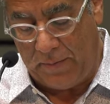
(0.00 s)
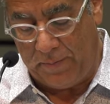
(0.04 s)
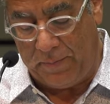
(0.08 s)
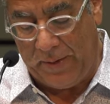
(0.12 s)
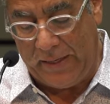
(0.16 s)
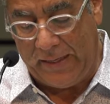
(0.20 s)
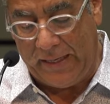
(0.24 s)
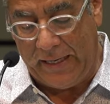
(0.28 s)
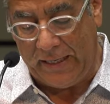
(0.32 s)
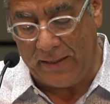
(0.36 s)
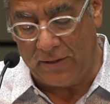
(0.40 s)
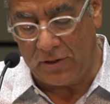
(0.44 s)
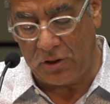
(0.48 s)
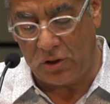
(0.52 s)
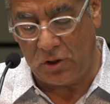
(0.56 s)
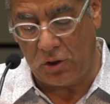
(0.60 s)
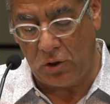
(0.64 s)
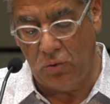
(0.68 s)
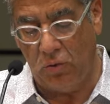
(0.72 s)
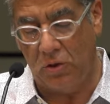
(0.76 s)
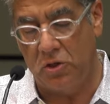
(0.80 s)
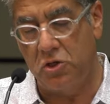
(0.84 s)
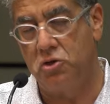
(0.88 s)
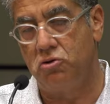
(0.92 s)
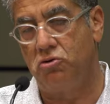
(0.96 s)
begins
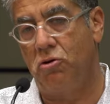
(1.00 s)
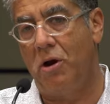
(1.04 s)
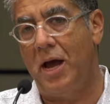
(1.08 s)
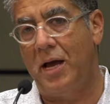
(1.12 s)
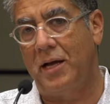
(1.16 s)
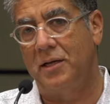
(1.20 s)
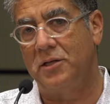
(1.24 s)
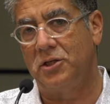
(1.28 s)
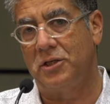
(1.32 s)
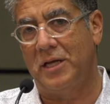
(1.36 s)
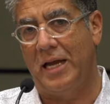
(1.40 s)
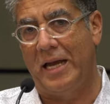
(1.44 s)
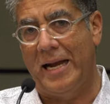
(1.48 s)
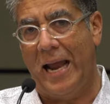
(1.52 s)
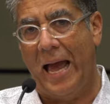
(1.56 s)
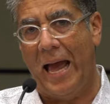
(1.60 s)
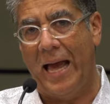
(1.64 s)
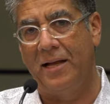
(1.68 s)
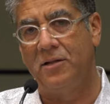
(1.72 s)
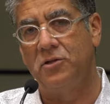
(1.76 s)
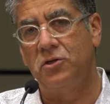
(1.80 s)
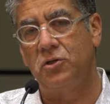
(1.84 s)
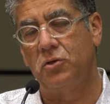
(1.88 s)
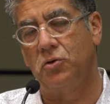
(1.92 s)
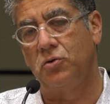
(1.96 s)
to address and
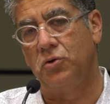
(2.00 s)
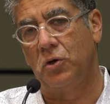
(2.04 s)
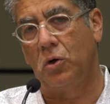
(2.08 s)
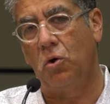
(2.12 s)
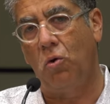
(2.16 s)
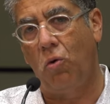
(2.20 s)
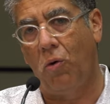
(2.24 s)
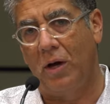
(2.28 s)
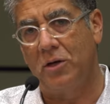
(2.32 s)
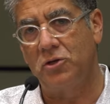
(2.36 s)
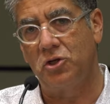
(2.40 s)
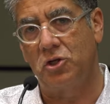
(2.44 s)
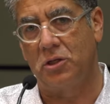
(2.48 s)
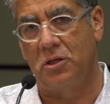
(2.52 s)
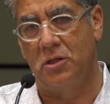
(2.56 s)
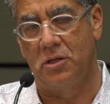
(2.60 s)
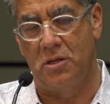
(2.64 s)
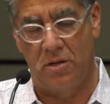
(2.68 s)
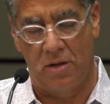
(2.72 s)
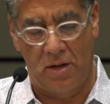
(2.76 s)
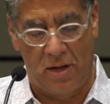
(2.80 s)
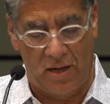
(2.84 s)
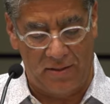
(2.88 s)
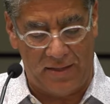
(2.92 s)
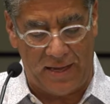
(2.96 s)
answer the
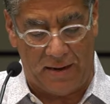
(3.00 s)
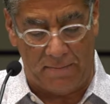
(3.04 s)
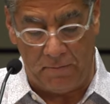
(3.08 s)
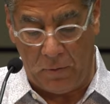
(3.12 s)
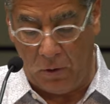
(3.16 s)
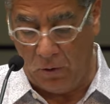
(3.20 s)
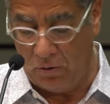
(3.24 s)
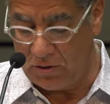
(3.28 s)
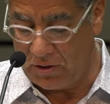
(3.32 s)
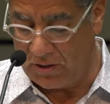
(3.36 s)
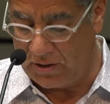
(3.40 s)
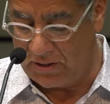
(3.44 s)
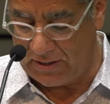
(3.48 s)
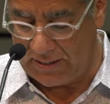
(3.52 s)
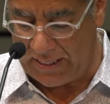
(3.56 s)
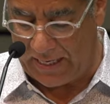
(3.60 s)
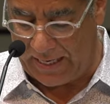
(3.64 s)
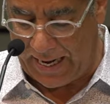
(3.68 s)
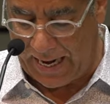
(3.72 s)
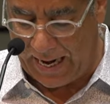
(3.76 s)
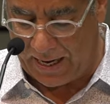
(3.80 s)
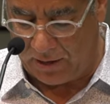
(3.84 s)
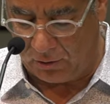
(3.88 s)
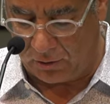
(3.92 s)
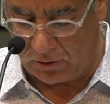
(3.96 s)
question that Moses
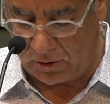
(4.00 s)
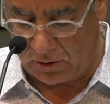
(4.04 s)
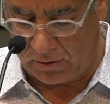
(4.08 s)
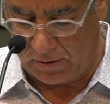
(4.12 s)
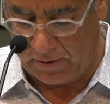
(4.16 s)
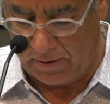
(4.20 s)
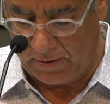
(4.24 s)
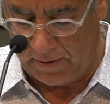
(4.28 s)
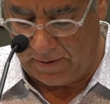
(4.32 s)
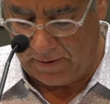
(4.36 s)
set out